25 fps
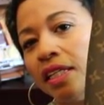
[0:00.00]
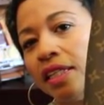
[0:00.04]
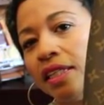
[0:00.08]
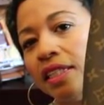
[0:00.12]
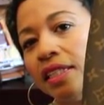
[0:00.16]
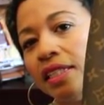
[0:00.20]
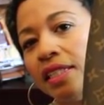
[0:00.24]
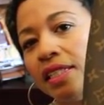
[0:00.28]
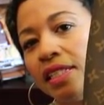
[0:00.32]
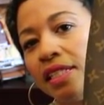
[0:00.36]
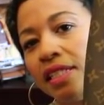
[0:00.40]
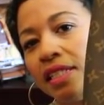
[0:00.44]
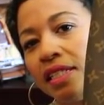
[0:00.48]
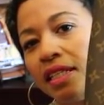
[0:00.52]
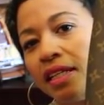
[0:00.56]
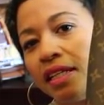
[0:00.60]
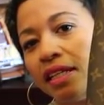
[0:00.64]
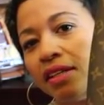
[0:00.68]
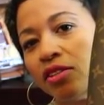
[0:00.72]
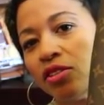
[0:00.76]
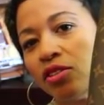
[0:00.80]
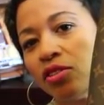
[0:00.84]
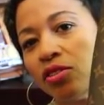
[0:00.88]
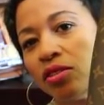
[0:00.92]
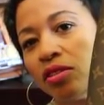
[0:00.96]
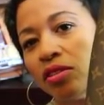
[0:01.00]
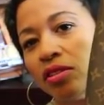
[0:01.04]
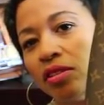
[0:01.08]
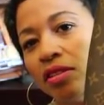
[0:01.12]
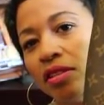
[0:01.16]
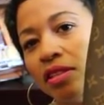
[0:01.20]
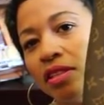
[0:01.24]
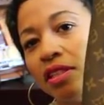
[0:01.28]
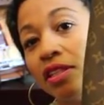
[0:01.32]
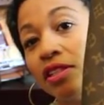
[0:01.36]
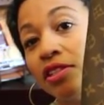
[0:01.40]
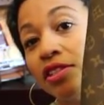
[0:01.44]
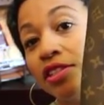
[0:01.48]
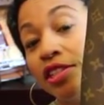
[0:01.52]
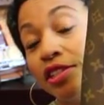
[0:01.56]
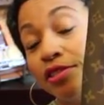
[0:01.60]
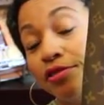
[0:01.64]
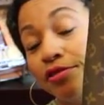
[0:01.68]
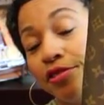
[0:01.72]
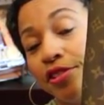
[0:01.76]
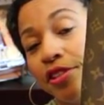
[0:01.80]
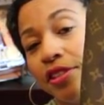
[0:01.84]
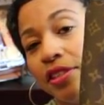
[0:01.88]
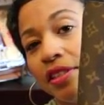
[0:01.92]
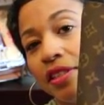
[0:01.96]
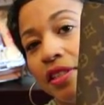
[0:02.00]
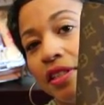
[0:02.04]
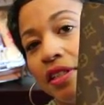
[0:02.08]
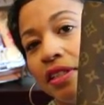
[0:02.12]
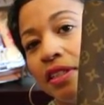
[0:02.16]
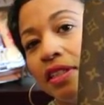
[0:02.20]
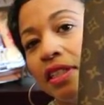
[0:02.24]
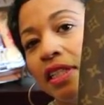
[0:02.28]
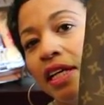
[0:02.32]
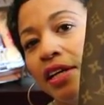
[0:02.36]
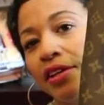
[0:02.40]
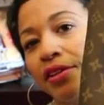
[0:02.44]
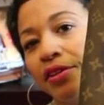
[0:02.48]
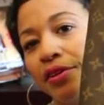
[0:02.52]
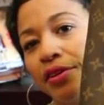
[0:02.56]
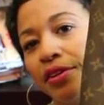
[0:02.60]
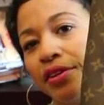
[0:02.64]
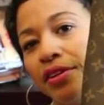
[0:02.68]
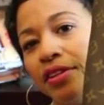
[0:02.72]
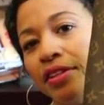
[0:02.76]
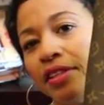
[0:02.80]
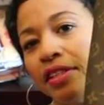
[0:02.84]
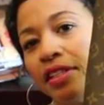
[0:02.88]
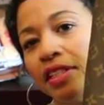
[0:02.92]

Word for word: This is like a, a different leather.